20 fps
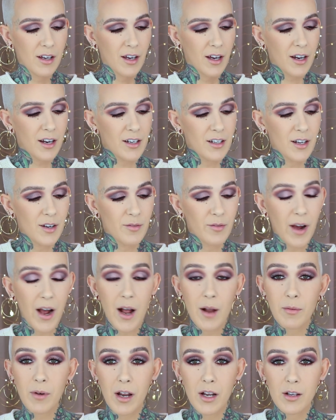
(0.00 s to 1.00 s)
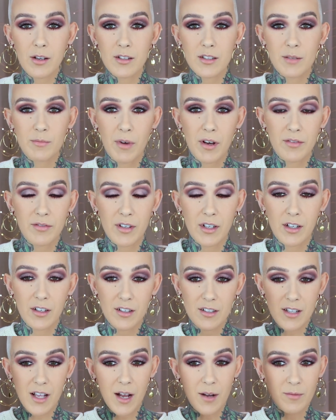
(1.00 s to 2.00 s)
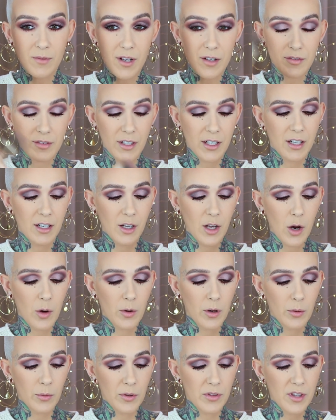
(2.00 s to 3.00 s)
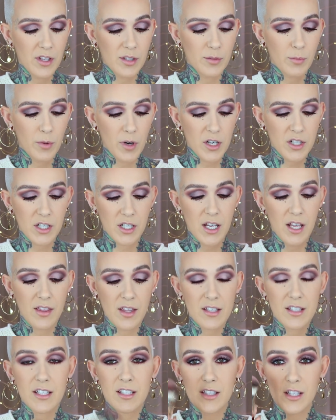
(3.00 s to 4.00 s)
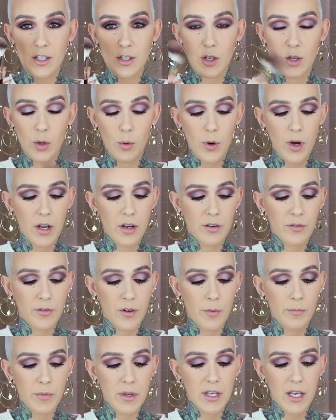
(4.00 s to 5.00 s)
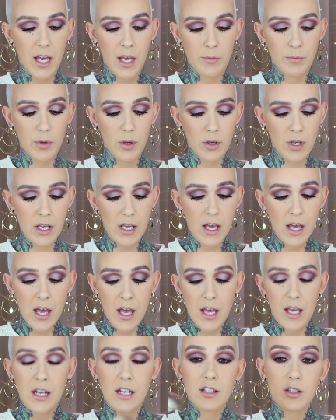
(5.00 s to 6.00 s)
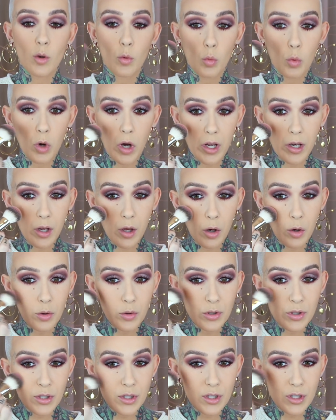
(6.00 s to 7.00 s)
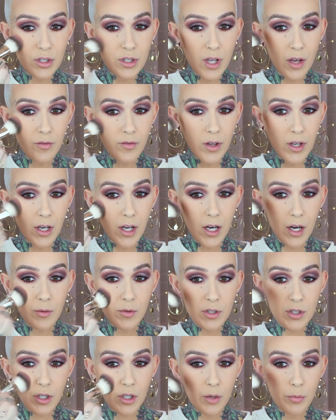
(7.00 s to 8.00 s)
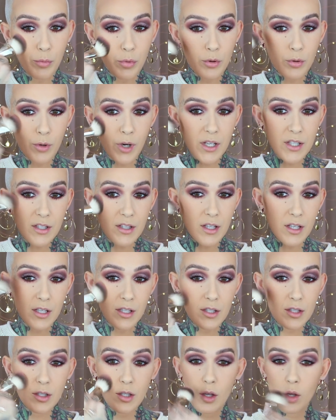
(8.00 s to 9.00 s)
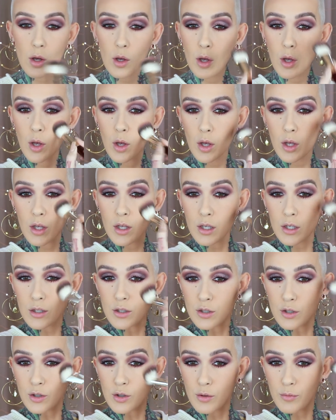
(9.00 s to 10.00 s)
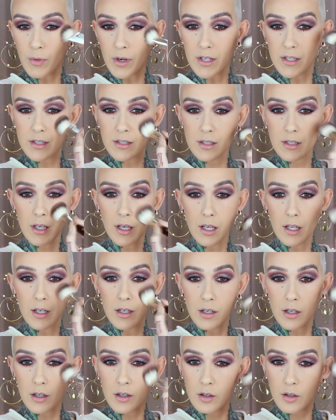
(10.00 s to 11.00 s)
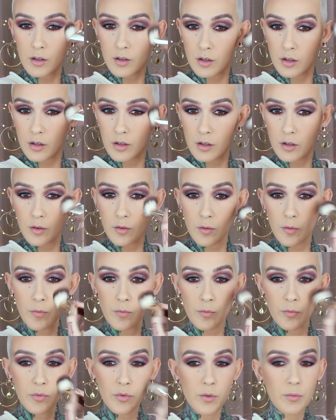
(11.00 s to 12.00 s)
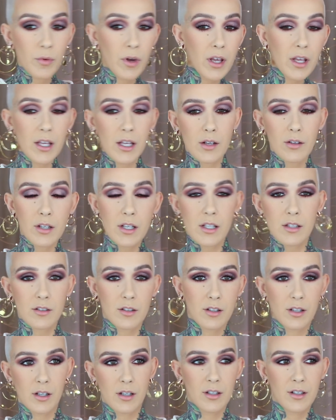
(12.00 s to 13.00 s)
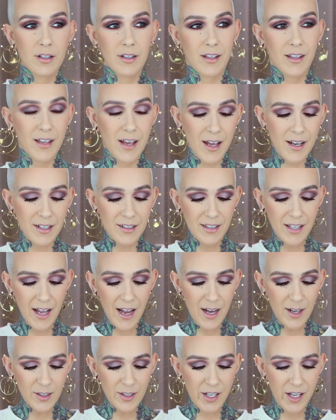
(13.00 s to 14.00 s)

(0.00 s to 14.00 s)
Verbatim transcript: I don't know. I'm not using my fingers. I'm definitely going to go in with this brush. Again, this is the new one from BK Beauty. It is the 107, and I'm just going to press this into my skin. My earrings are kind of loud.